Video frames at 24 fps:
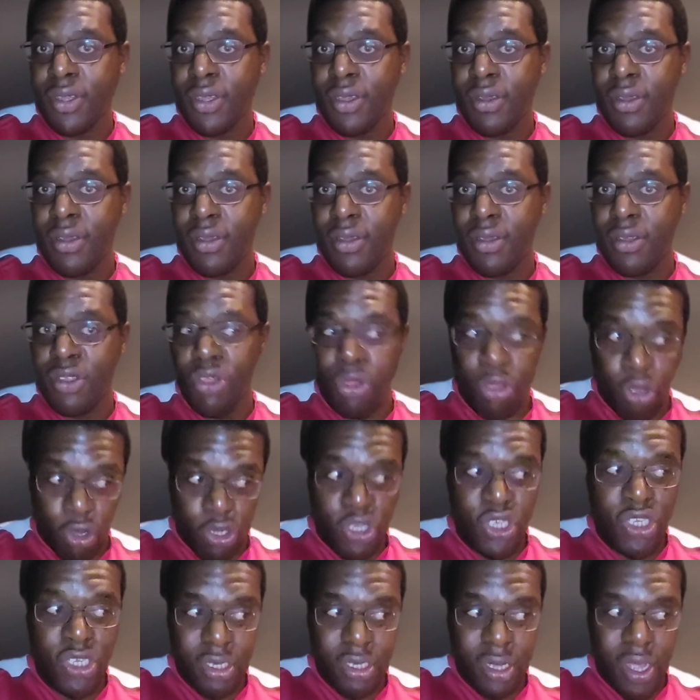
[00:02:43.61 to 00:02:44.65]
Yeah.
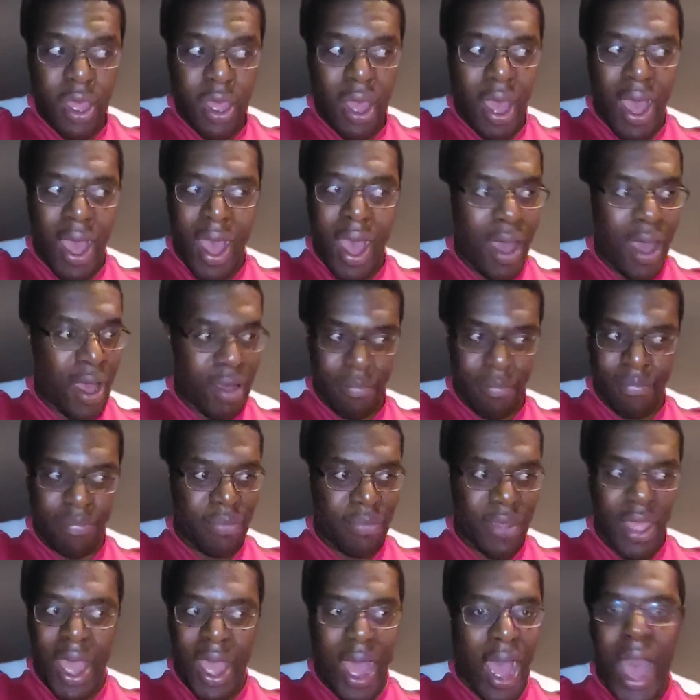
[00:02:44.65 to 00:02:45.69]
Thus,
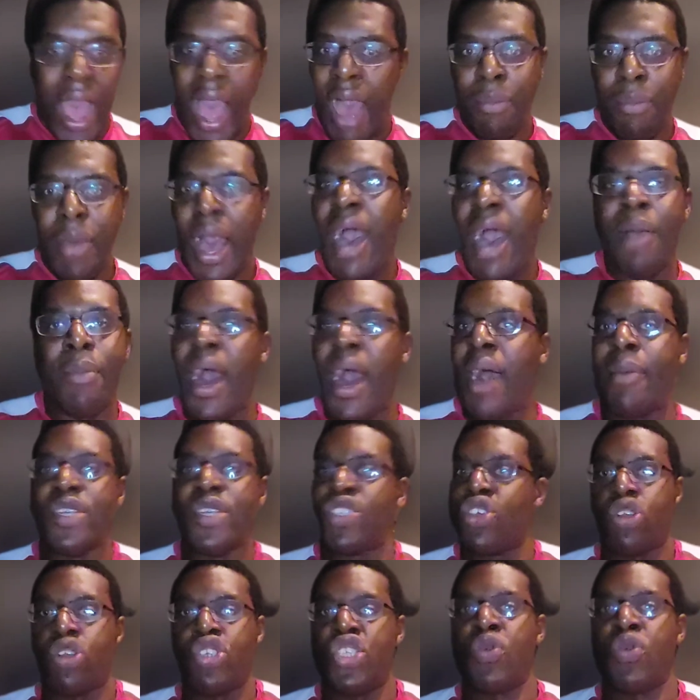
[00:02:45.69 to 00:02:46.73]
I'm a
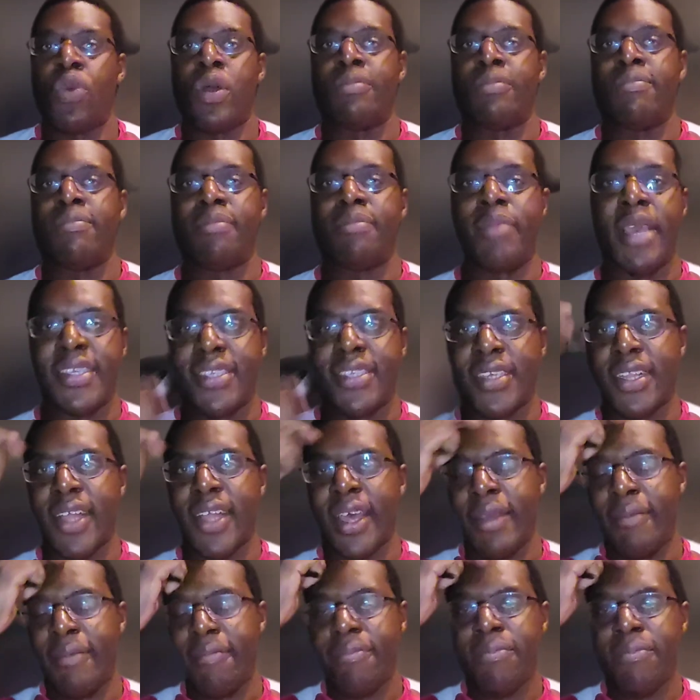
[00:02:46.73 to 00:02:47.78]
dodgy one, basically.